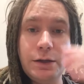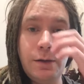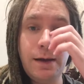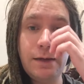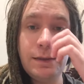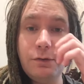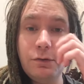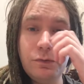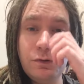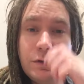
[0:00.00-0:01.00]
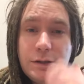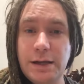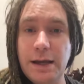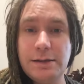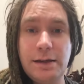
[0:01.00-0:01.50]
and there are real good
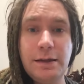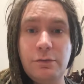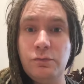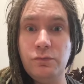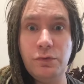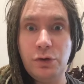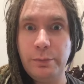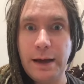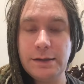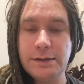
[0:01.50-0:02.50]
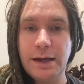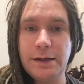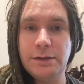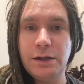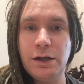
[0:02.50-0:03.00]
days and there are real bad
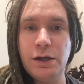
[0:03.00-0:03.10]
days,